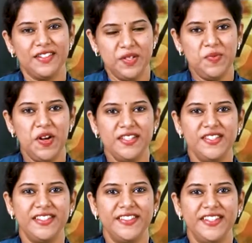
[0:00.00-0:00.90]
Good morning,
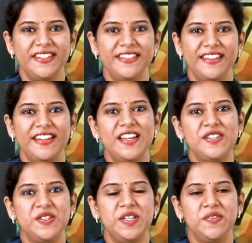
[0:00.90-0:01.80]
children.
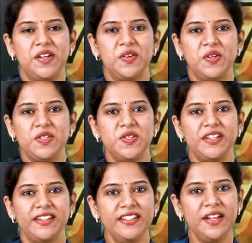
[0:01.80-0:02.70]
Today we are going to
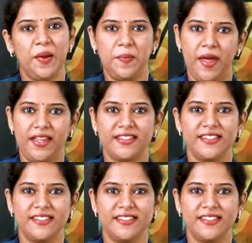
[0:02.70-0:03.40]
learn max.